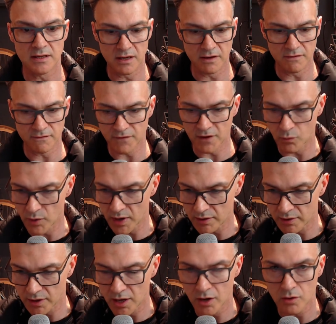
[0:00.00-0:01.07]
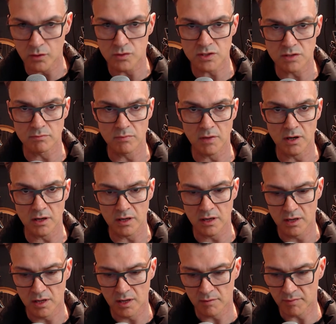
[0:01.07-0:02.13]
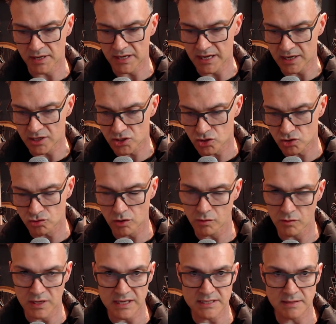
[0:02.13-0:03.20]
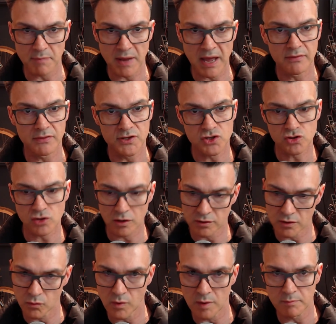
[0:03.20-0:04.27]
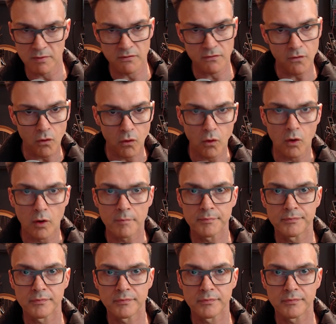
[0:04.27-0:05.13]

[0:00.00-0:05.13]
I follow where it goes, and my next stroke is about the stroke that went before.